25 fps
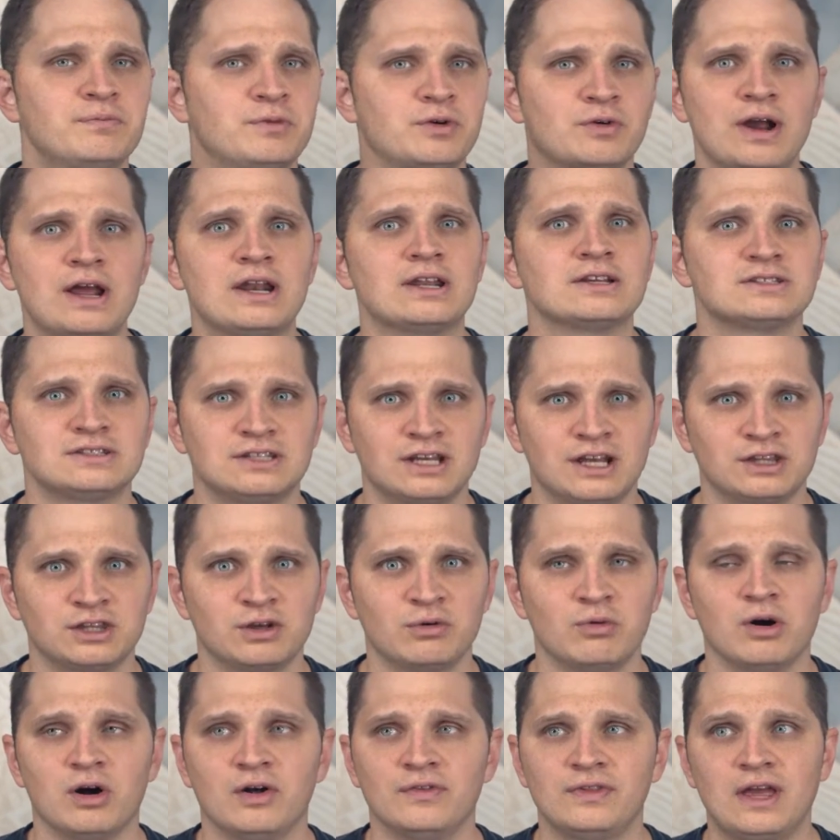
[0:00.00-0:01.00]
greatest thing in
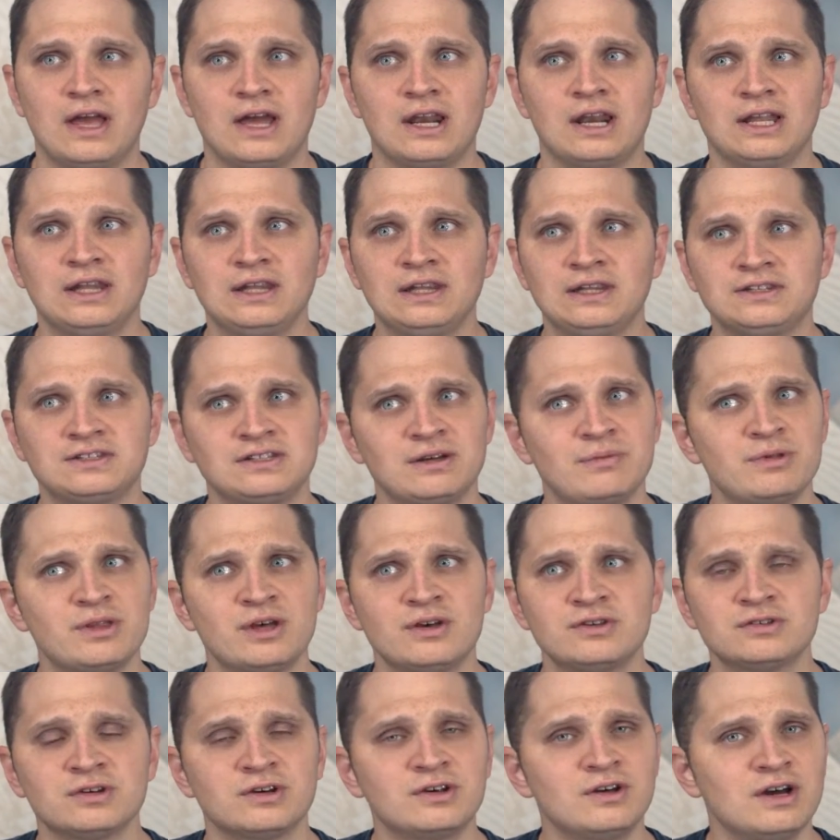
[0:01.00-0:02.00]
the world. And some of
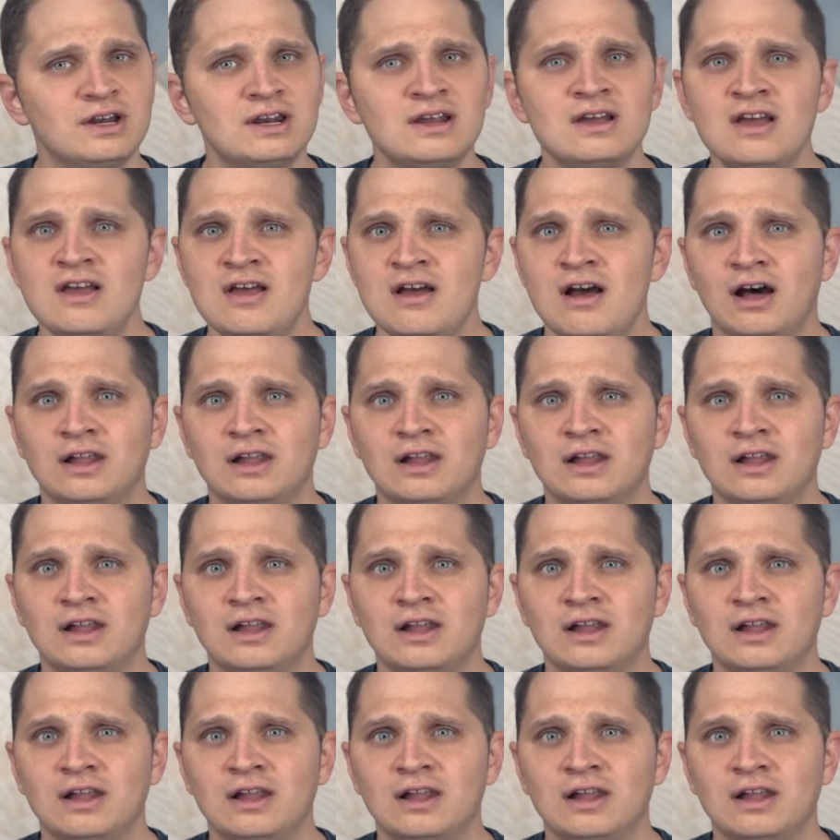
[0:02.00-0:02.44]
those are good.